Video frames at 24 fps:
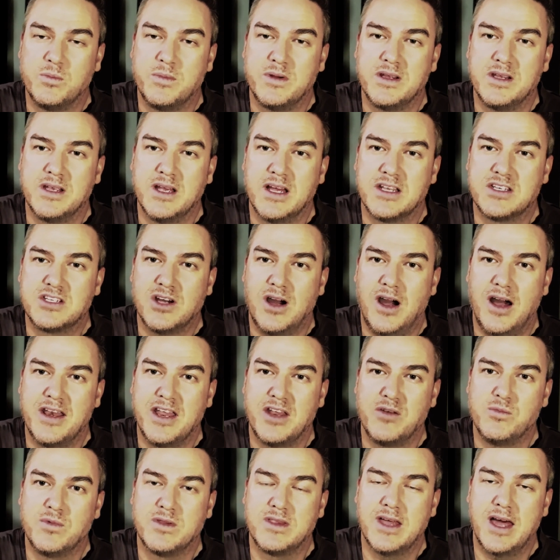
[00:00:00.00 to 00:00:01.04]
will be
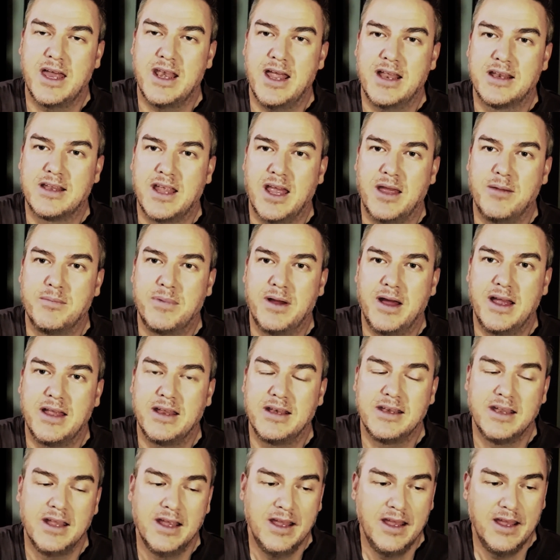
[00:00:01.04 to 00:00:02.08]
tied in with that ad
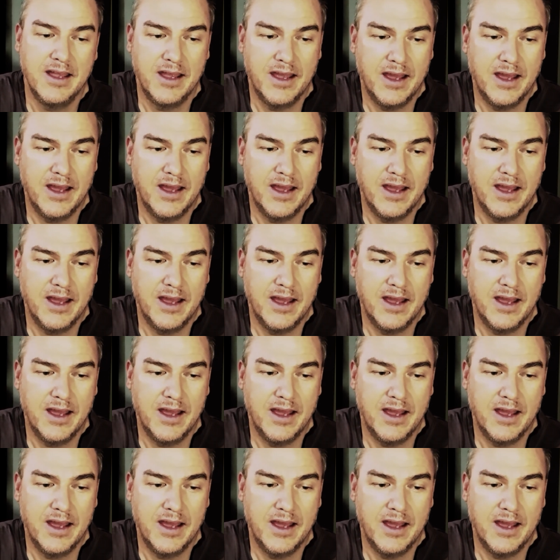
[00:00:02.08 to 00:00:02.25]
campaign.